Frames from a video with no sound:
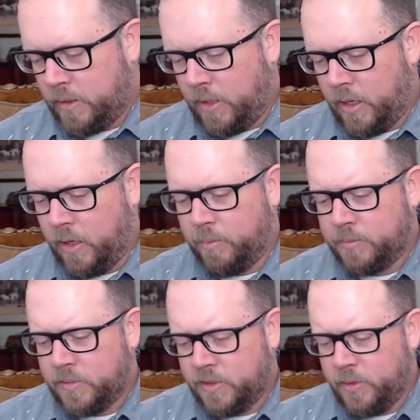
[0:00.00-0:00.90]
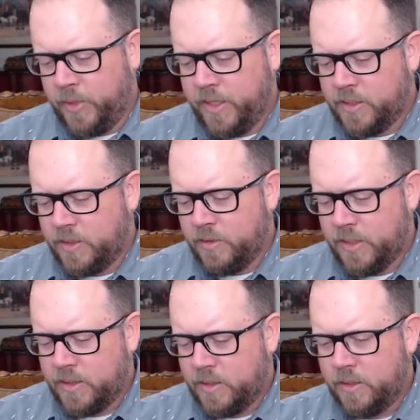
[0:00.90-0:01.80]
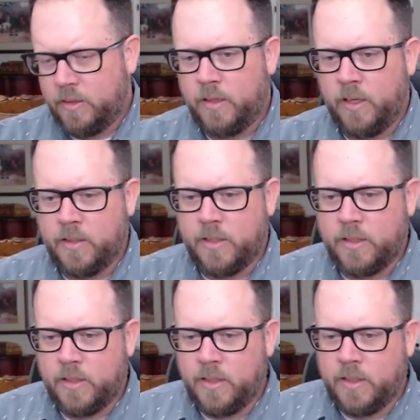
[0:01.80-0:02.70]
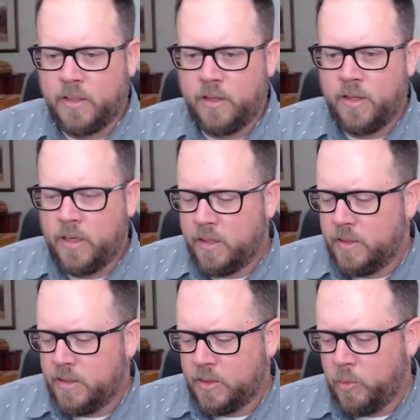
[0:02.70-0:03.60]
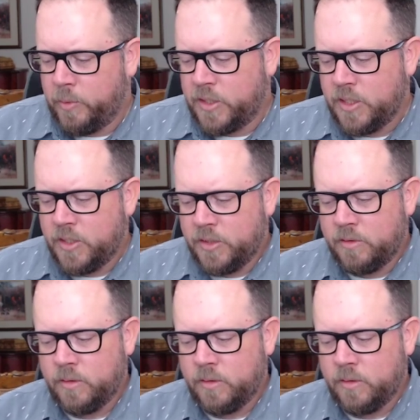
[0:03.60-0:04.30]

Um do we need to do this? Is this is this a thing? Is this what we should do?